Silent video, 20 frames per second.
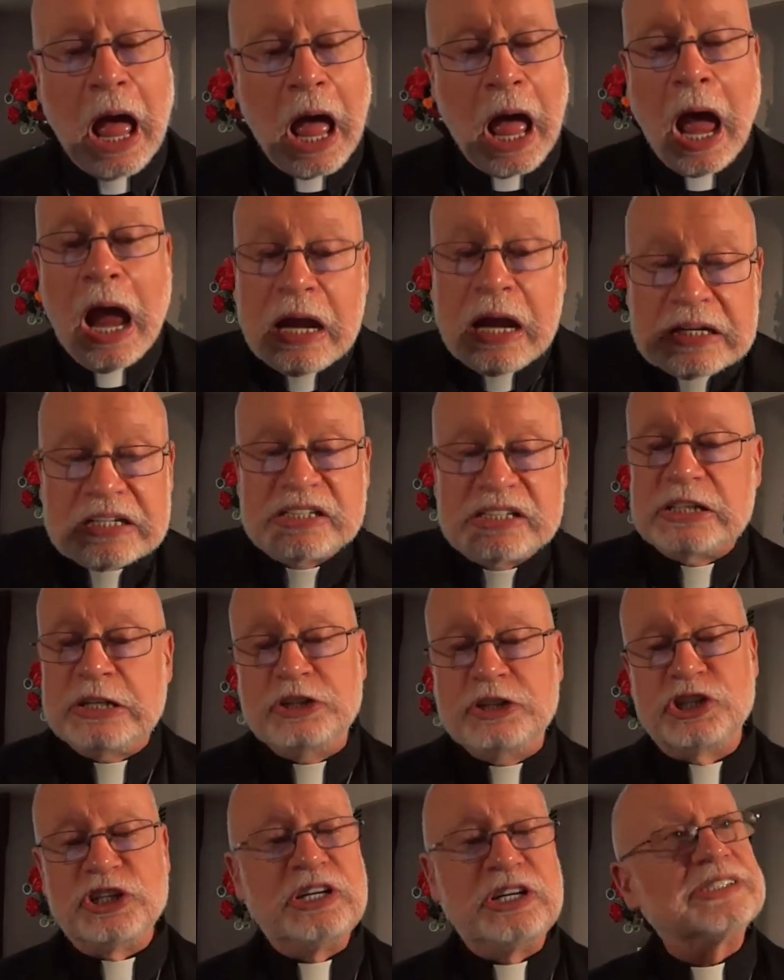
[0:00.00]
I can see
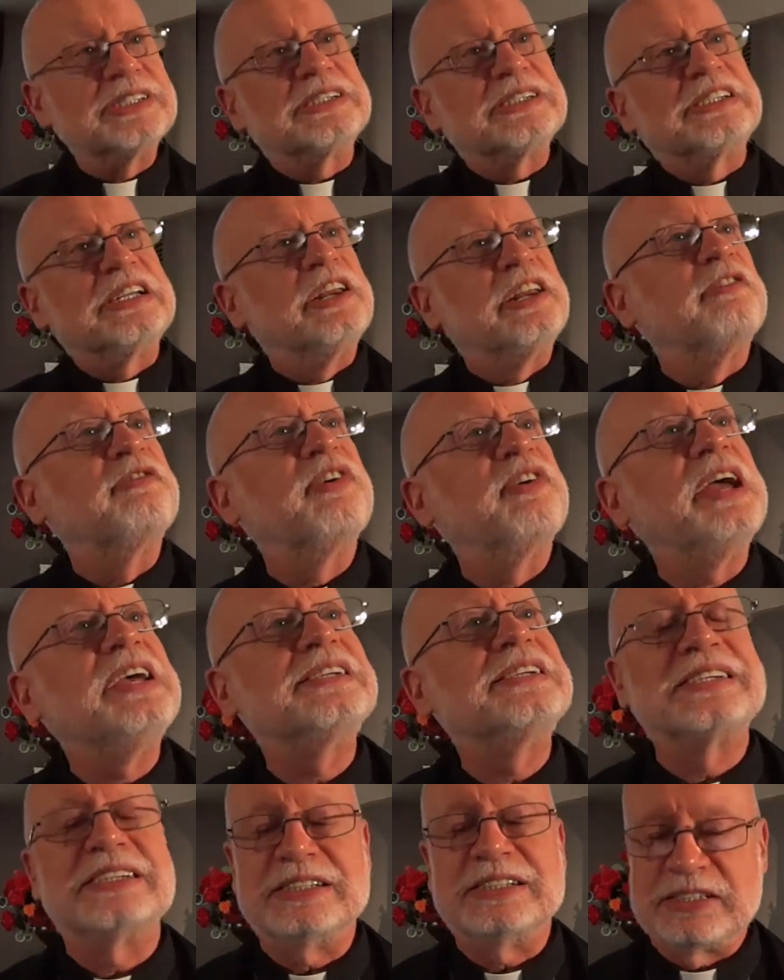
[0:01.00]
Jesus in the
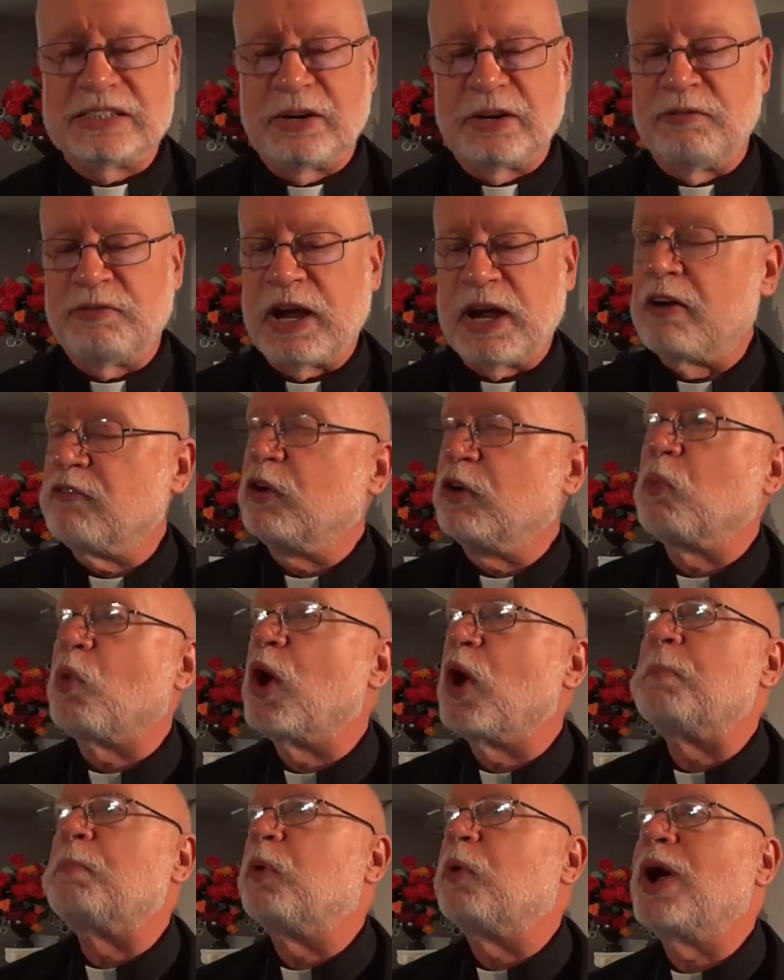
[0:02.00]
faces of
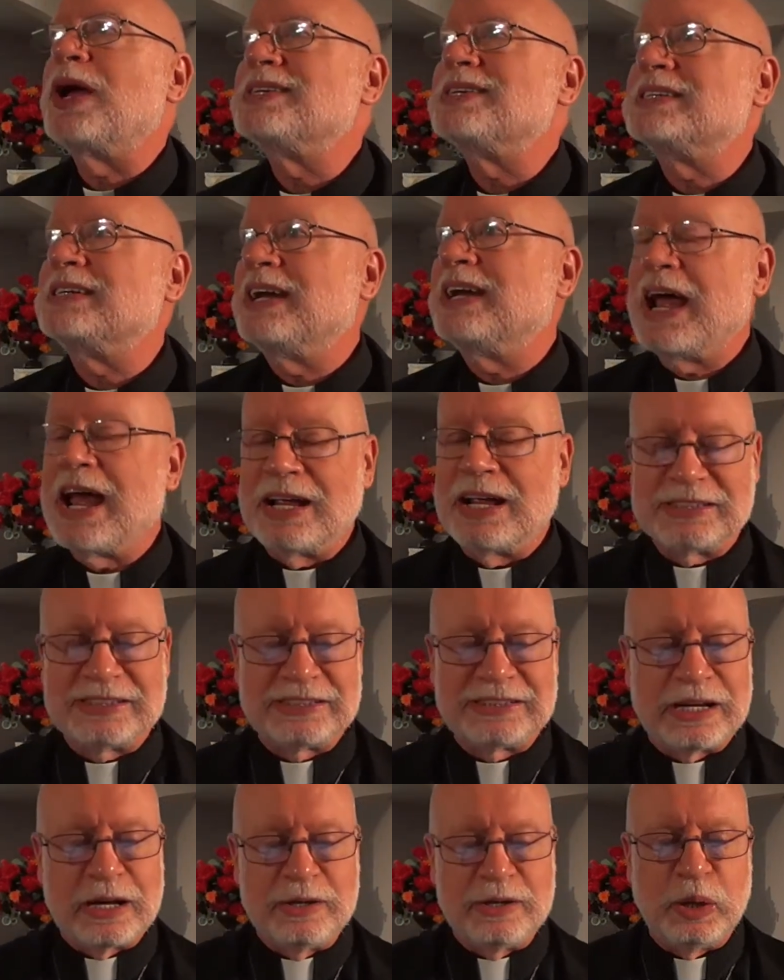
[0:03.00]
everyone present at
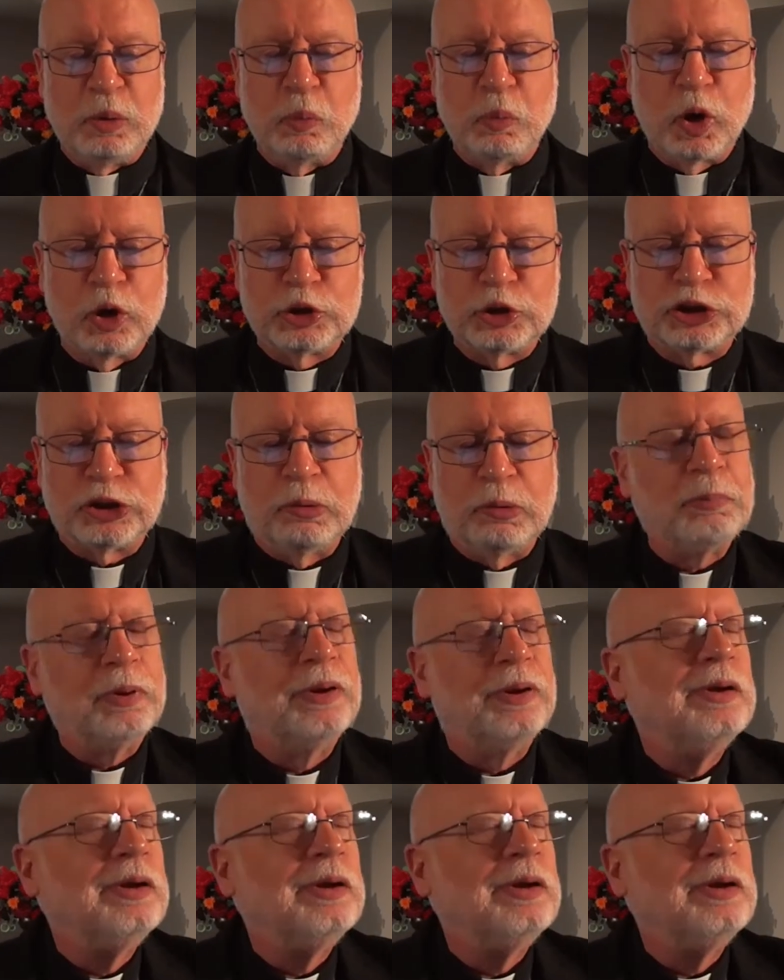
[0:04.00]
Sunday worship,